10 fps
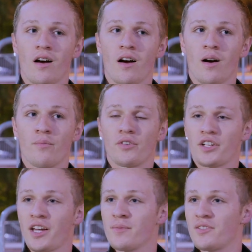for
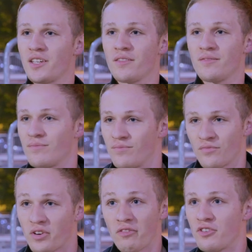games to get
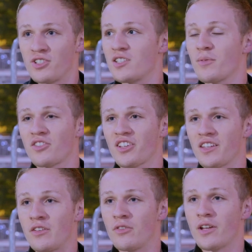front row seats, much like they do